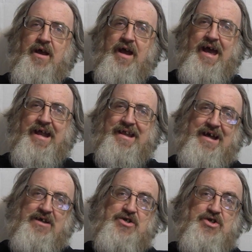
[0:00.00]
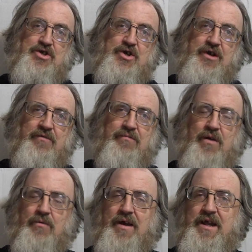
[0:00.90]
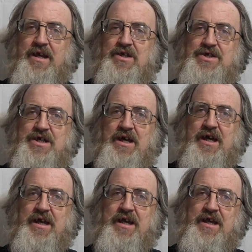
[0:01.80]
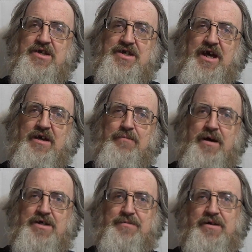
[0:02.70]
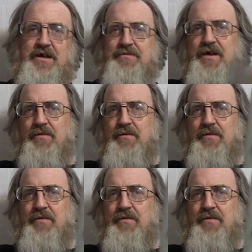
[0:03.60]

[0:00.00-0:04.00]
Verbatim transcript: and it's as good a, a rating as uh, any as I could possibly give.